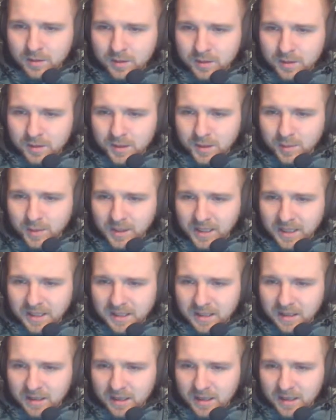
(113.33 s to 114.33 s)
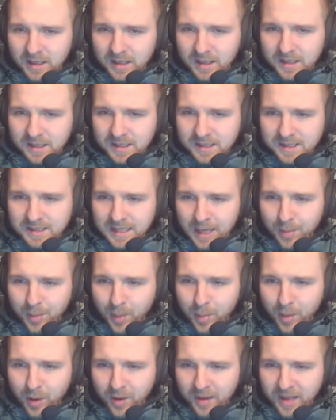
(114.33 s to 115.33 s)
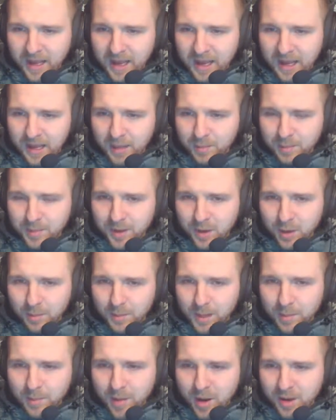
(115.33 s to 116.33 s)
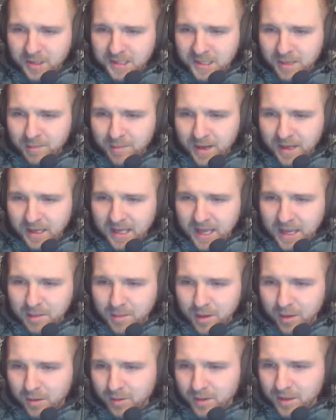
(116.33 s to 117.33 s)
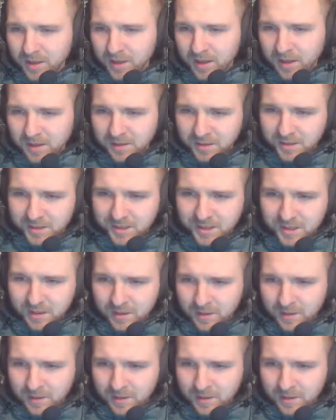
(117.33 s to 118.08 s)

So we need to step up our game, become the boss at my game mode, and just...